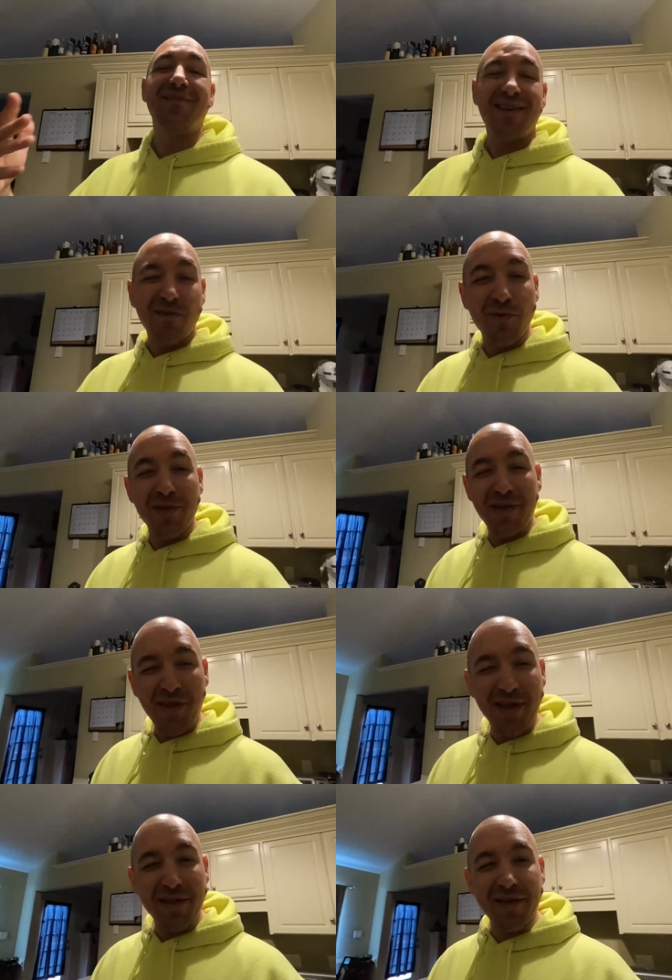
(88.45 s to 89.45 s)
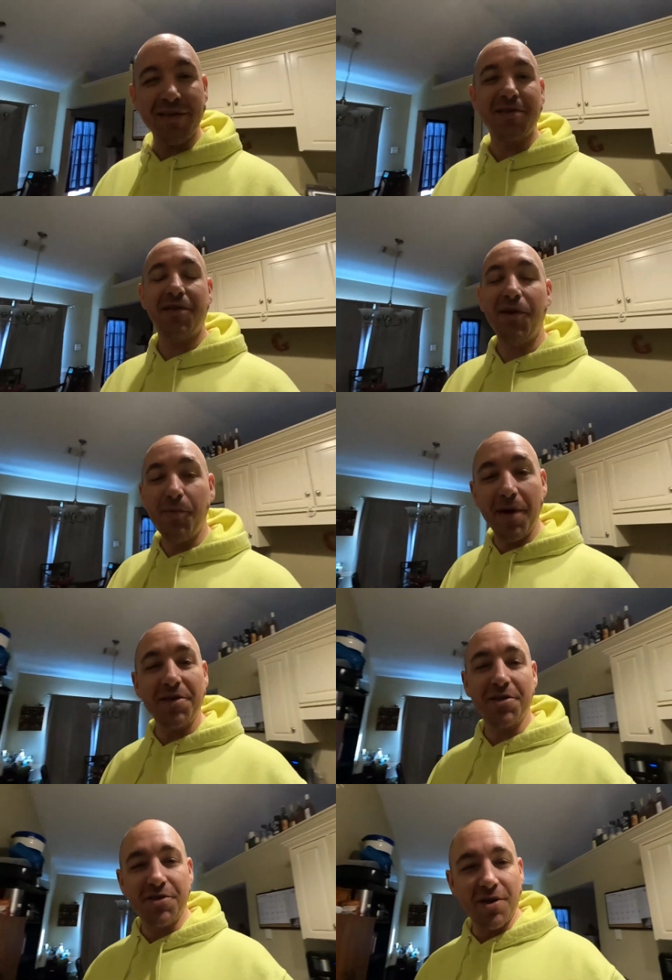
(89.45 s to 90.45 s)
I don't really think there's too
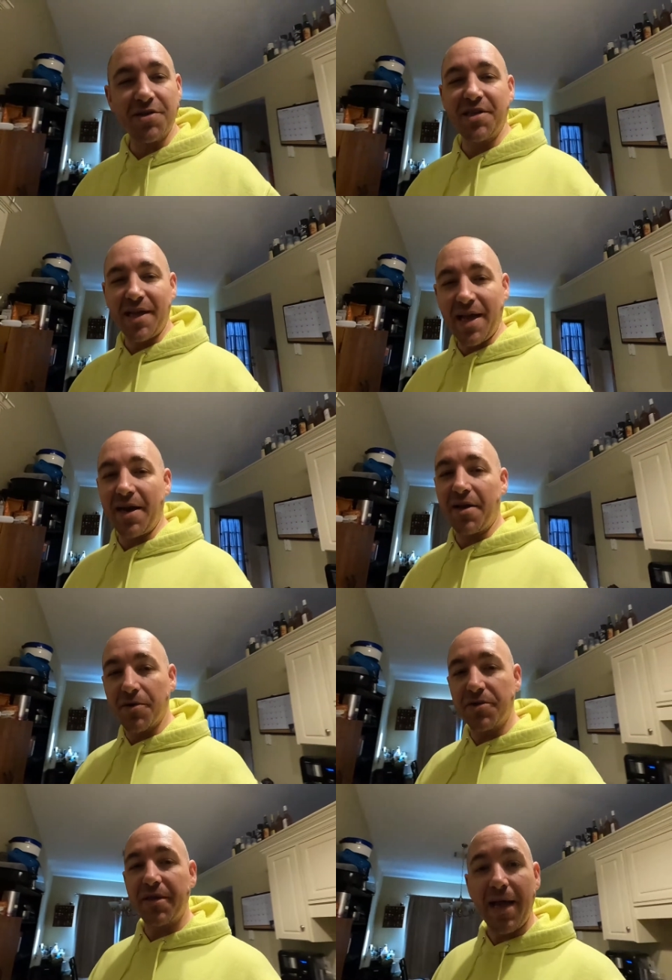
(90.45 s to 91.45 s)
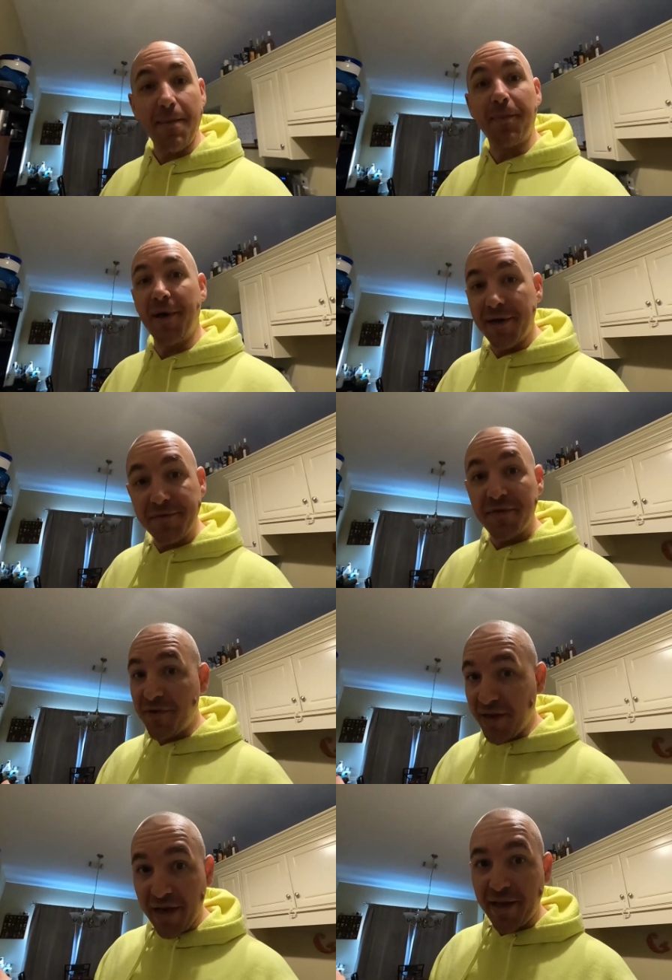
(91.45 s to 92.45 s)
much instruction that kind of goes with that, but
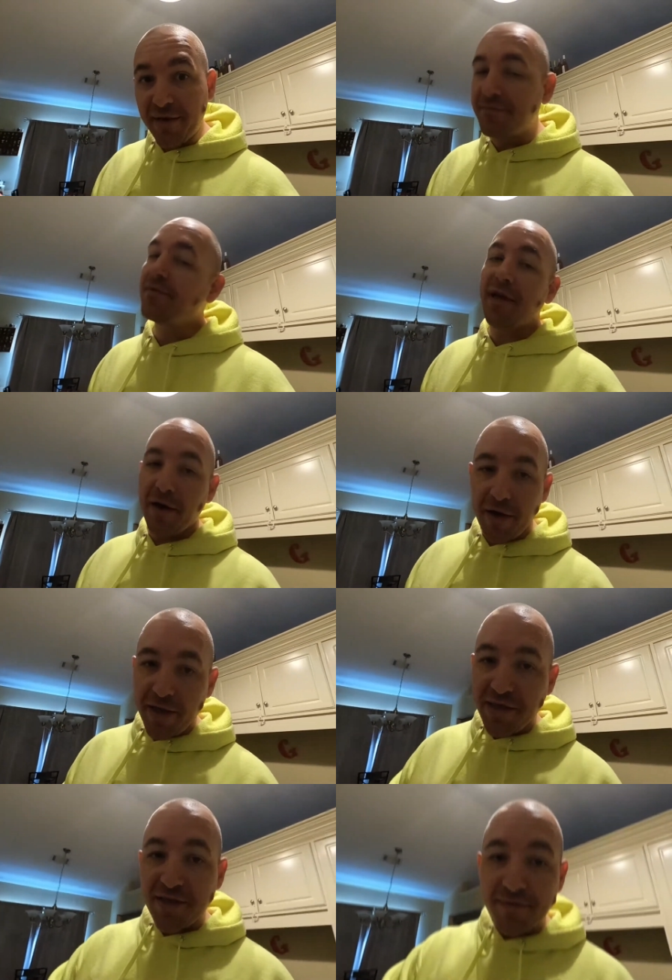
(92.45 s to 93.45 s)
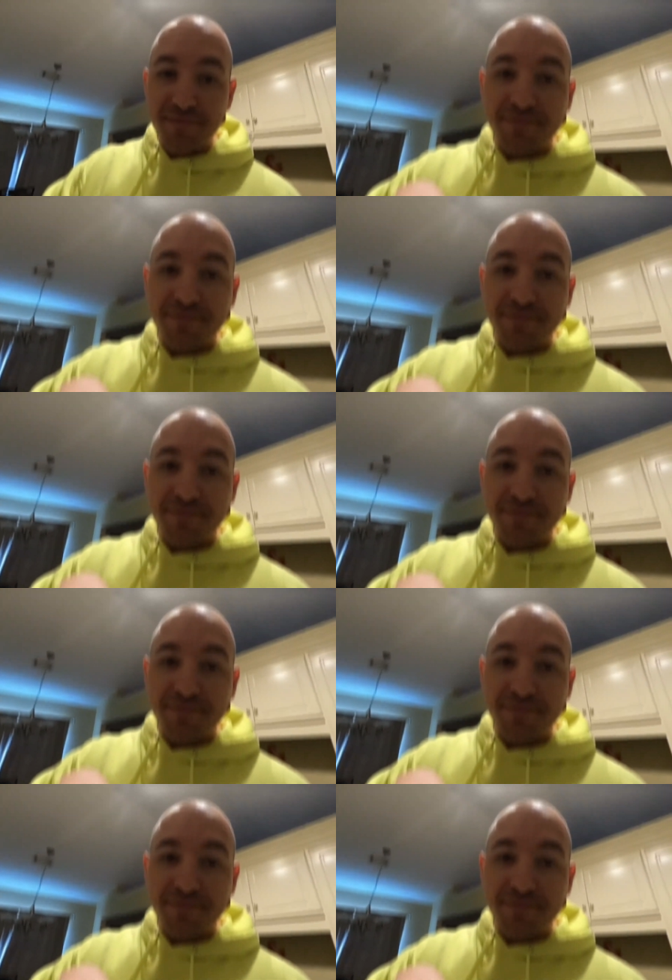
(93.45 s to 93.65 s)
if you need it, here it is.